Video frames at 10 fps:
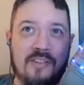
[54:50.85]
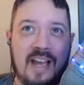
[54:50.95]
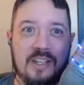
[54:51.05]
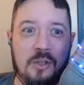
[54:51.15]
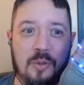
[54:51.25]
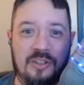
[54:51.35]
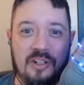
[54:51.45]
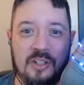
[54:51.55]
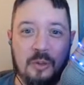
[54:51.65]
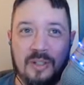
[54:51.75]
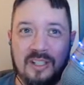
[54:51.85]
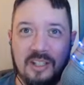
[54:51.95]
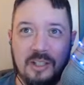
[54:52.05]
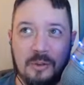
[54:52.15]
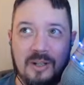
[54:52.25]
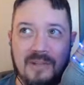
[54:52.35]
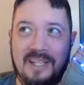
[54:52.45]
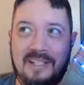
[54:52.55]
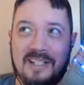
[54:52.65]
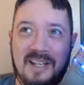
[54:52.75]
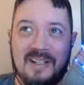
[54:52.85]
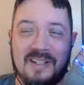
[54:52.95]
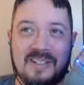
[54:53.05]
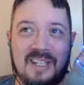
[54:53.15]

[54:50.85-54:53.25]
overvalue what they're doing. You know what I mean? It's like